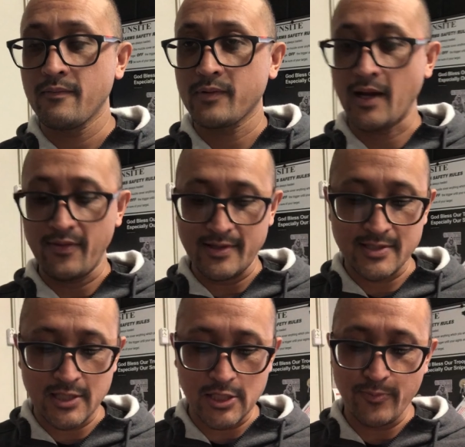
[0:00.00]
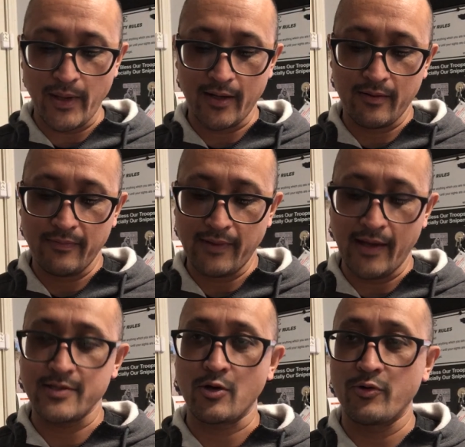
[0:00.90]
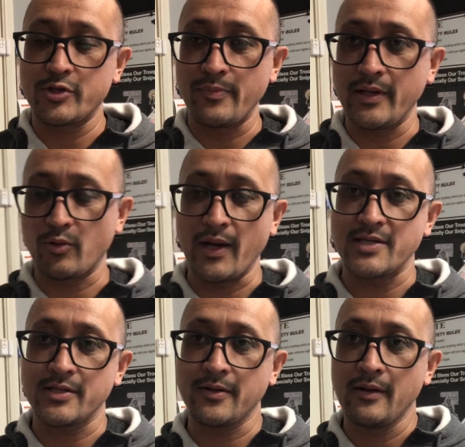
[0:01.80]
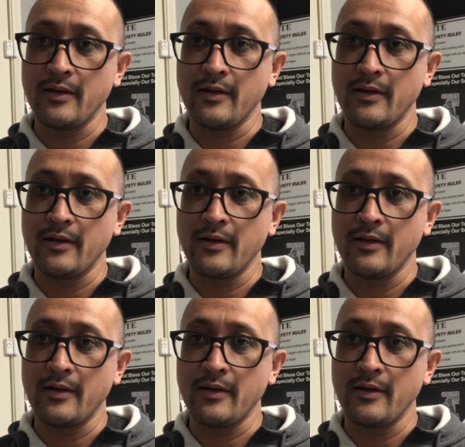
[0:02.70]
the suspect that is going to be arrested,